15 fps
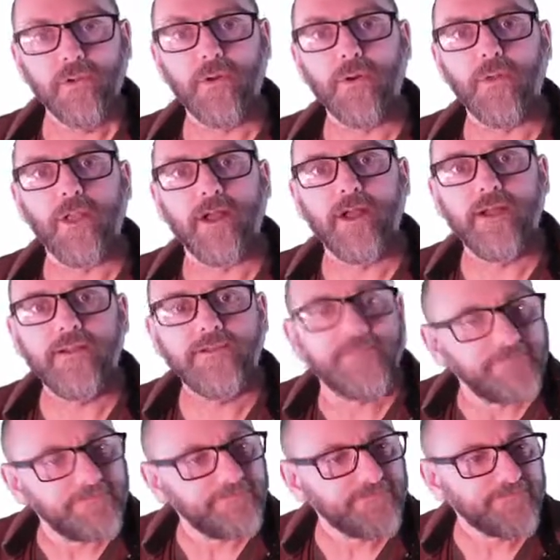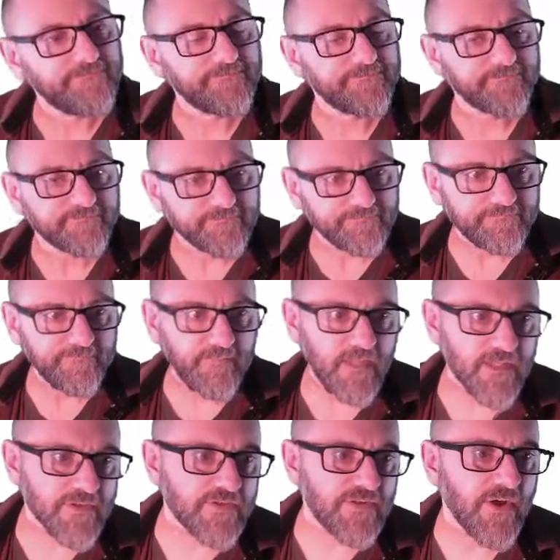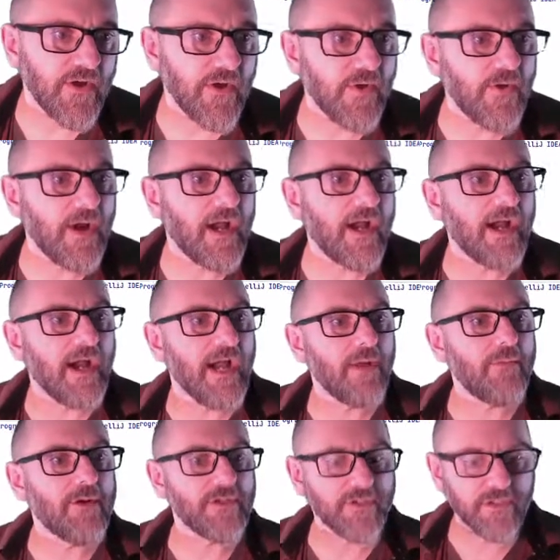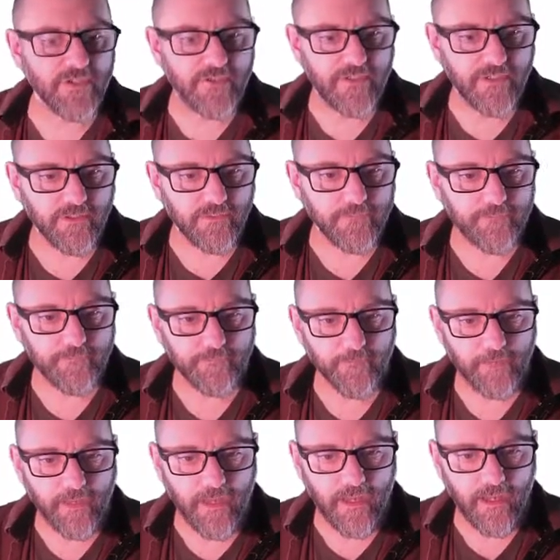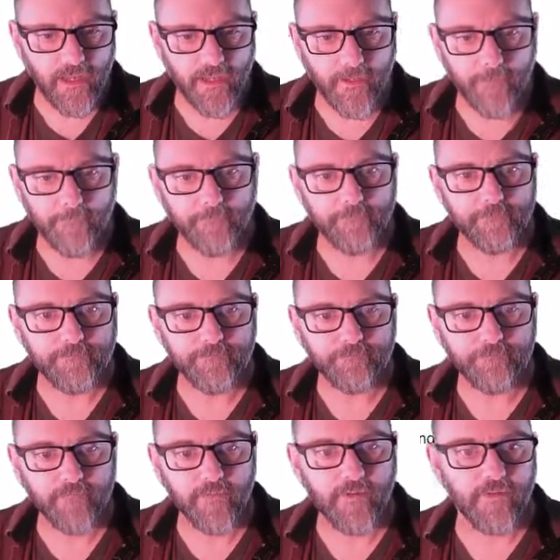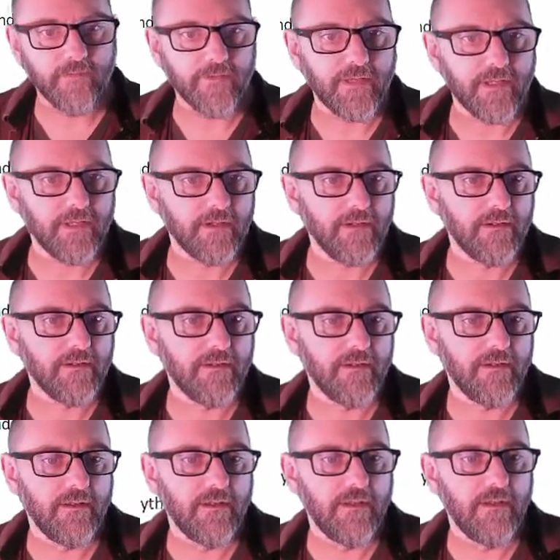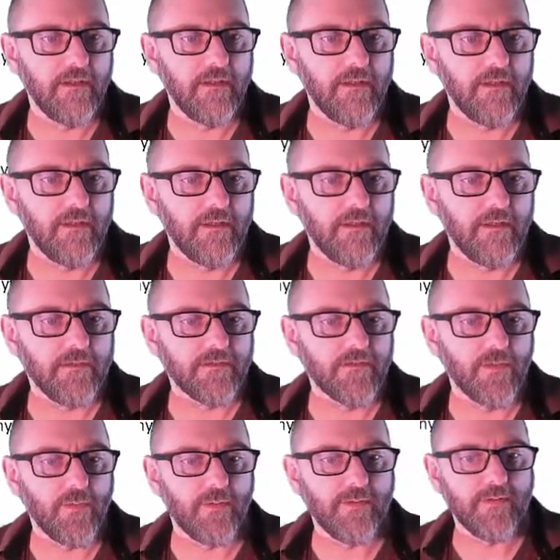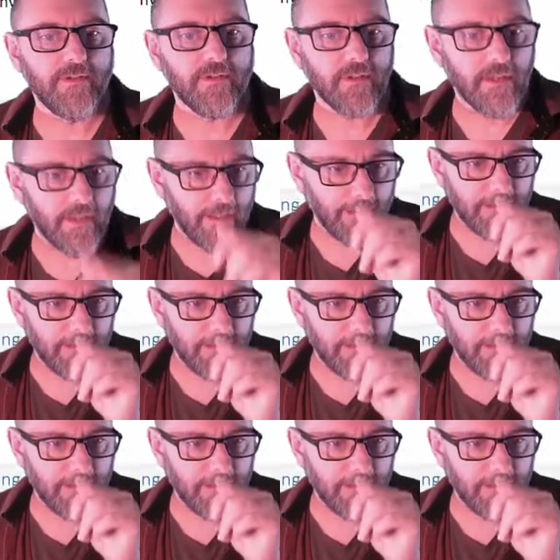Cool, huh? So I want to show you over here. So we've been looking